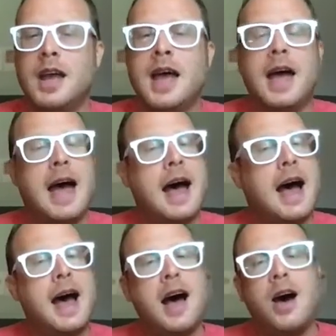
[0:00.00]

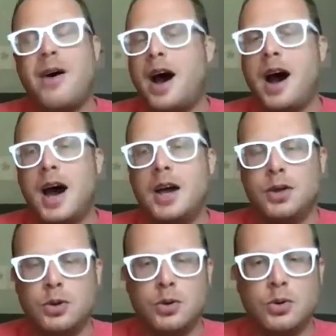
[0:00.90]
how are
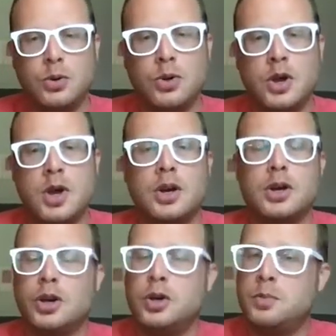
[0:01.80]
you?
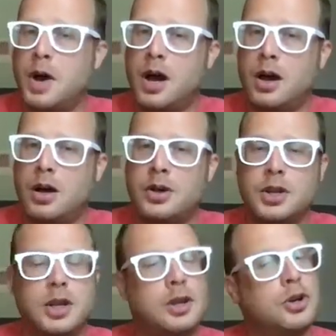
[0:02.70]
Good morning,